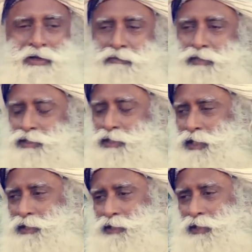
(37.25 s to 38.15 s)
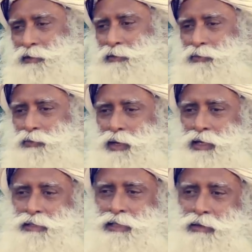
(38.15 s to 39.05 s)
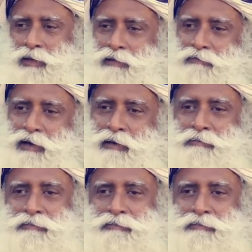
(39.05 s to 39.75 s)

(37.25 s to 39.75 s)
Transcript: investigating, where is he calling from?